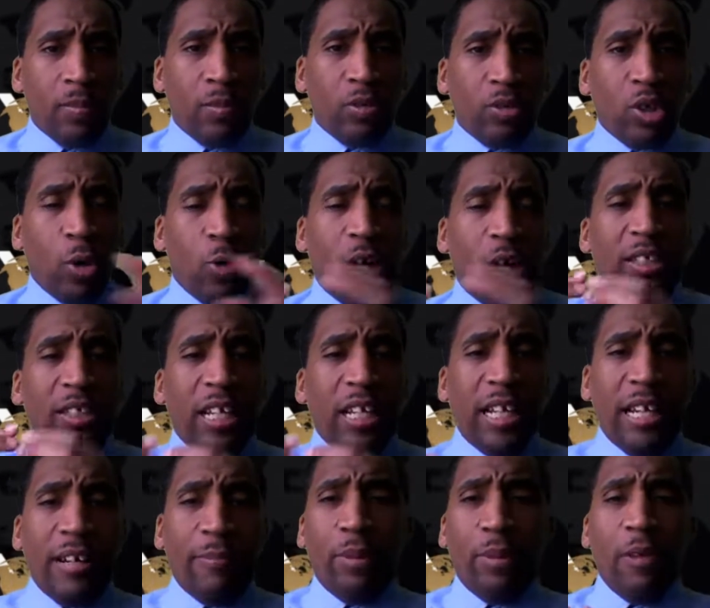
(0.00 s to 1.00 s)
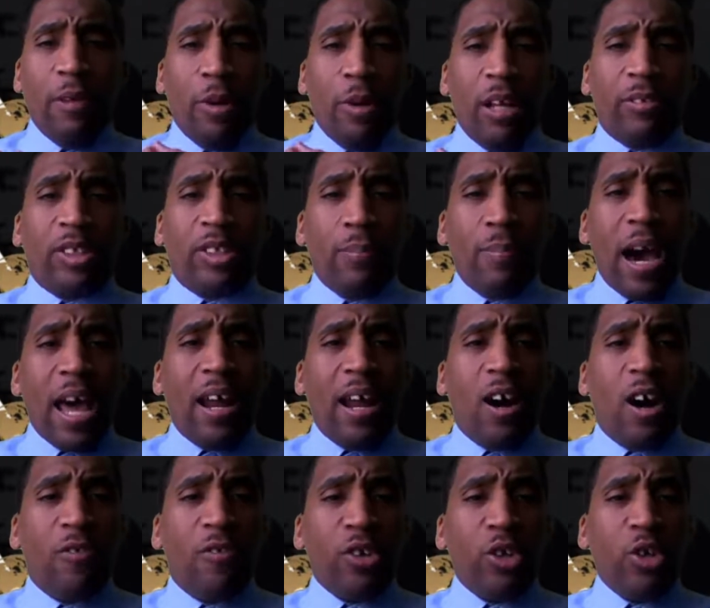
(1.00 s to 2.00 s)
So but if somebody
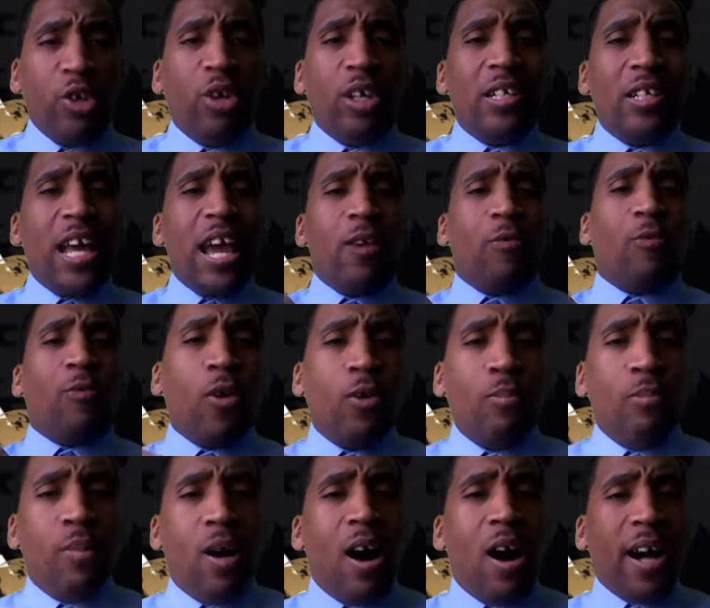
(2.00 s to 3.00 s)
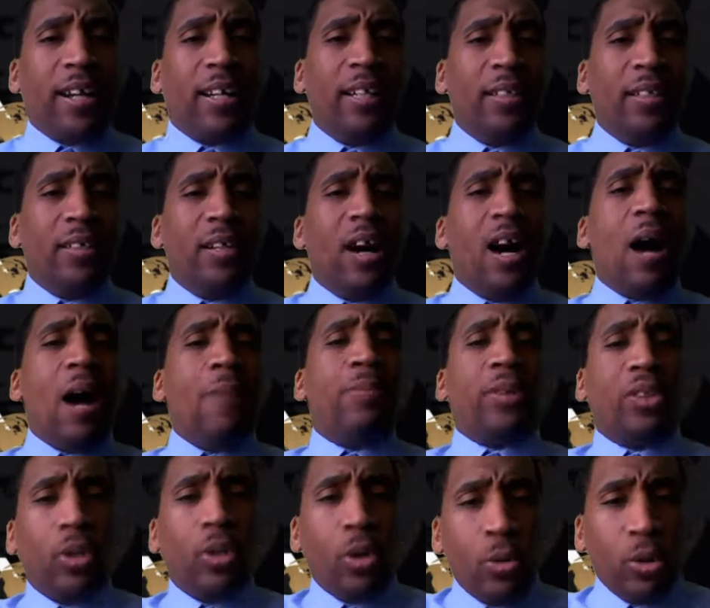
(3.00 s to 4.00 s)
offer you a network marketing
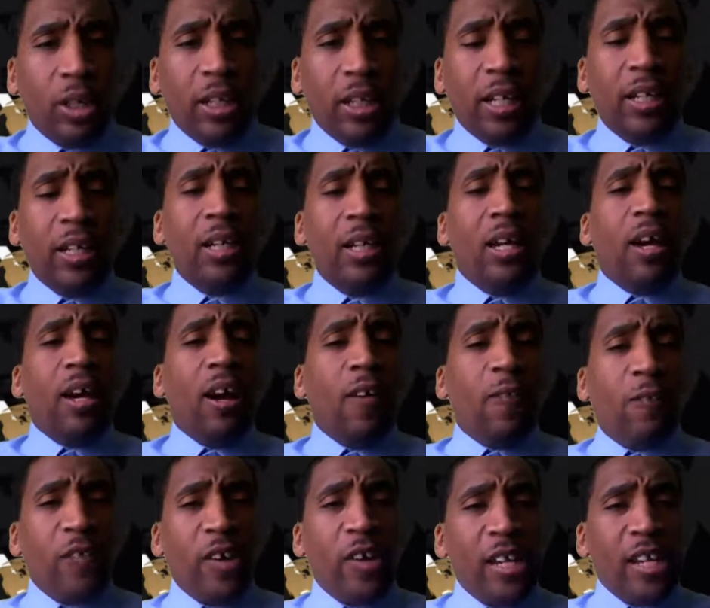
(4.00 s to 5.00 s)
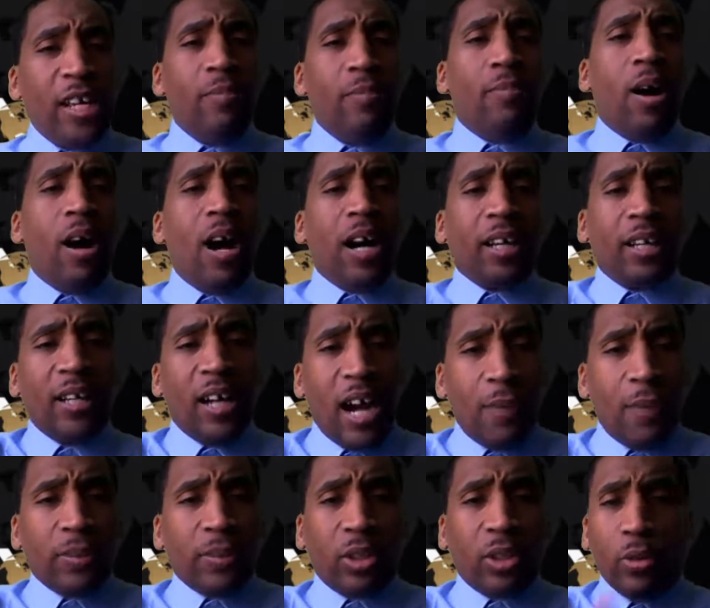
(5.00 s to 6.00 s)
opportunity, affiliate marketing
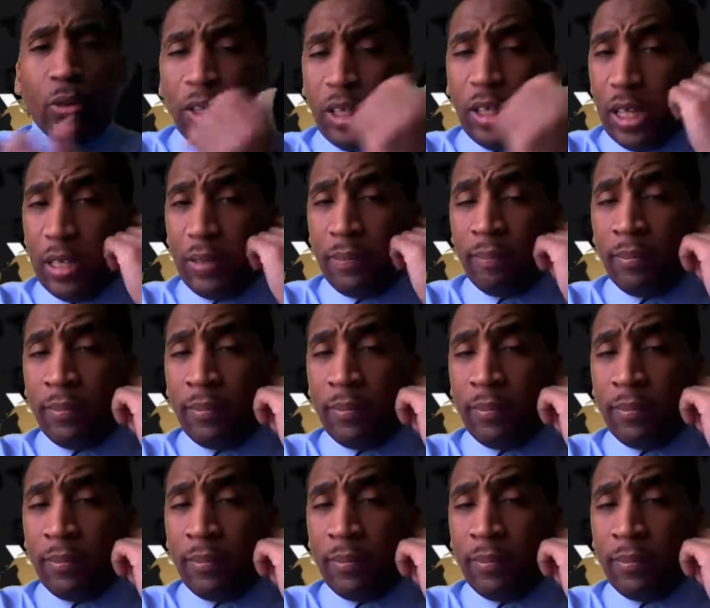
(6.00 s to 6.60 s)
opportunity,